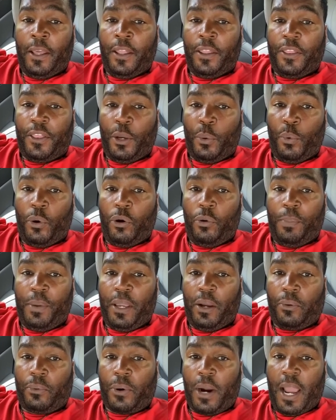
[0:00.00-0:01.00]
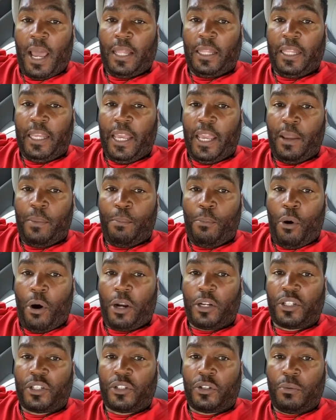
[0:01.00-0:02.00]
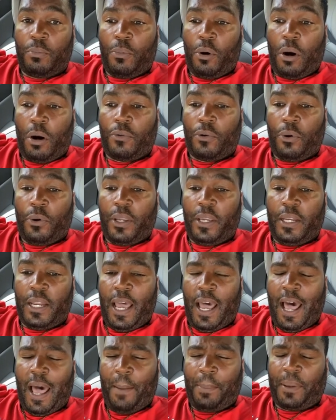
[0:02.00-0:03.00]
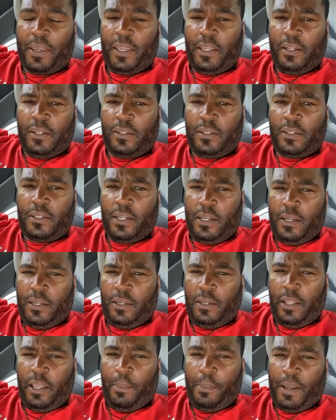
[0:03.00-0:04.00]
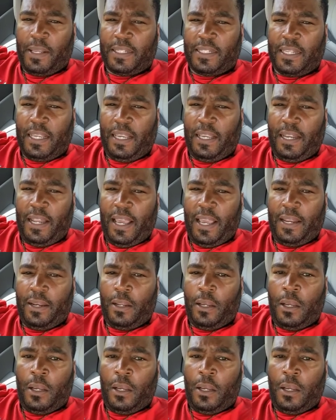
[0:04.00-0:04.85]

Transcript: there will be a rally and march tomorrow in Hopkinton. Am I saying that?